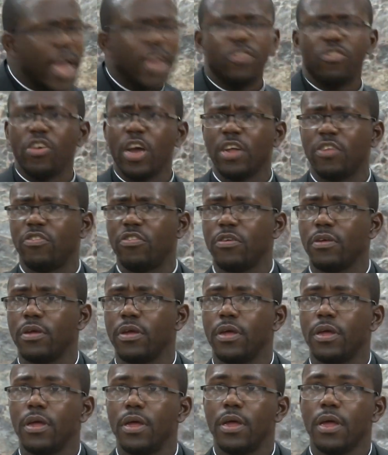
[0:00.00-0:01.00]
are in church.
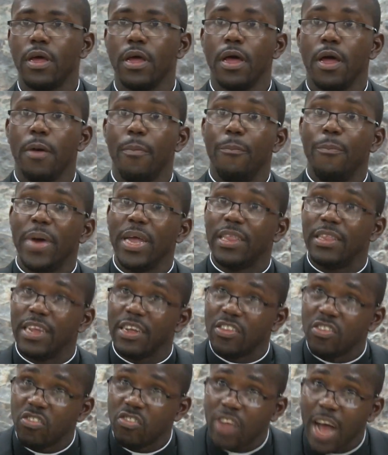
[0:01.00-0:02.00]
But the
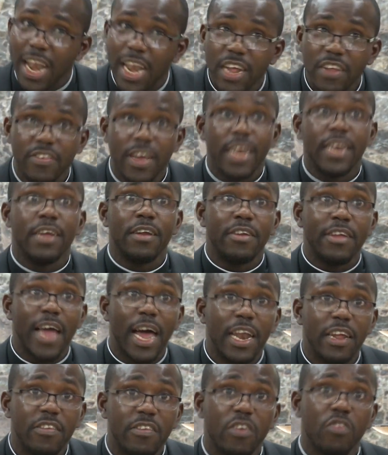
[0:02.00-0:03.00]
challenge and the
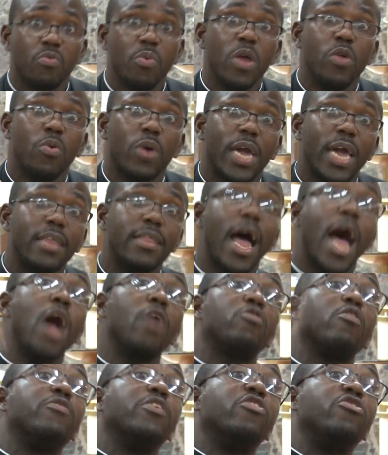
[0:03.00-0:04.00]
reality is when you get
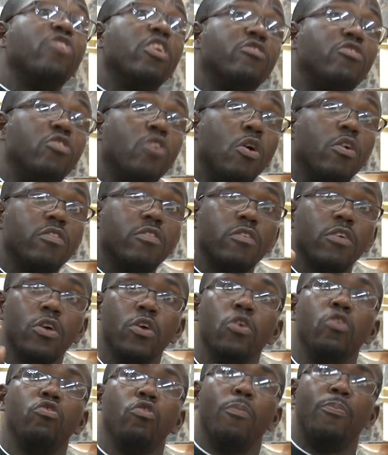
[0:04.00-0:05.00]
out of the church doors
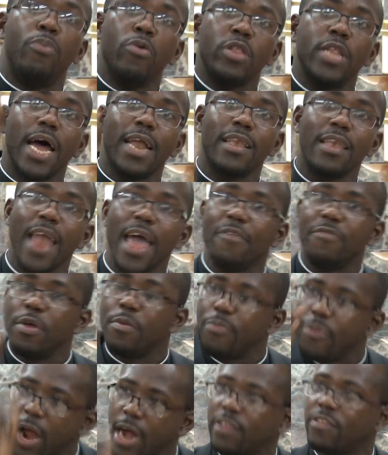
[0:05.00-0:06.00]
to put that life in
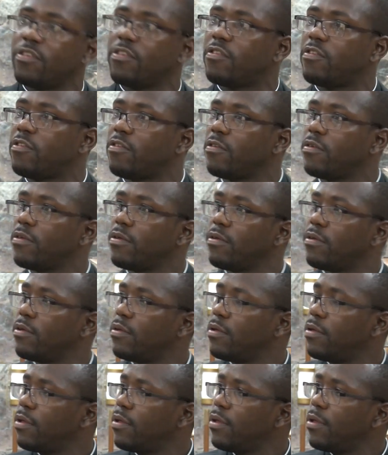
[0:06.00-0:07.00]
practice.
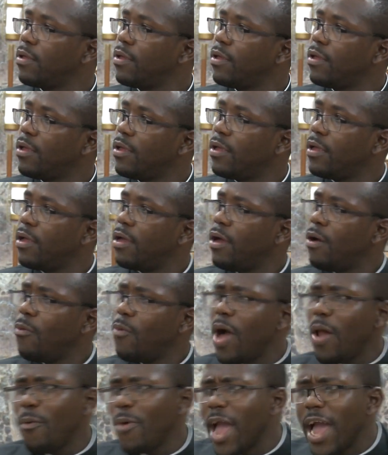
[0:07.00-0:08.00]

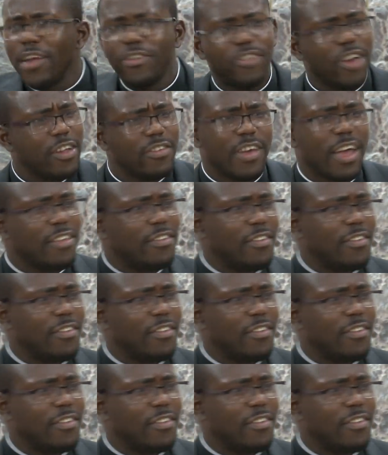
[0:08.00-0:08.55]
When we are in church here,